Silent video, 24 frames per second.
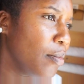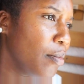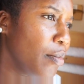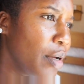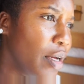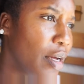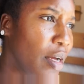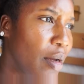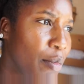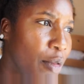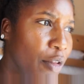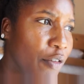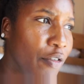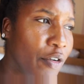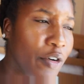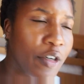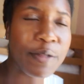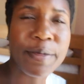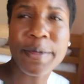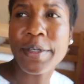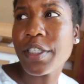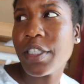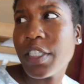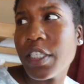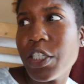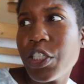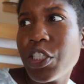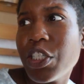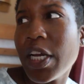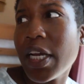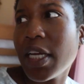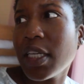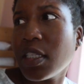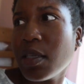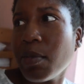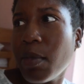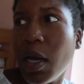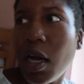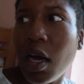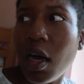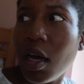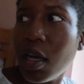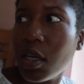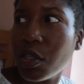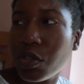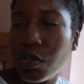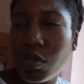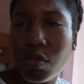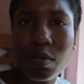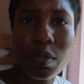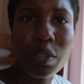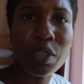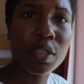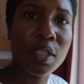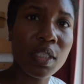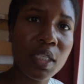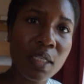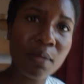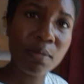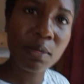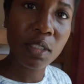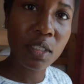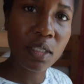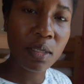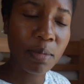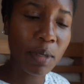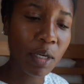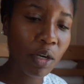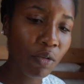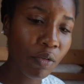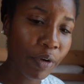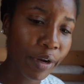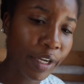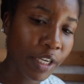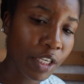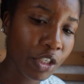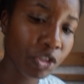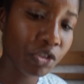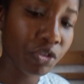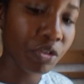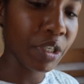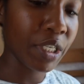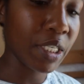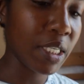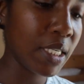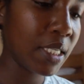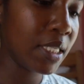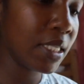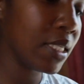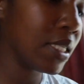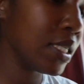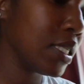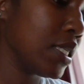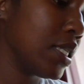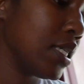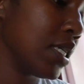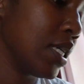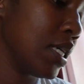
But I'm the first person to check into my hostel, which seems to be a running trend.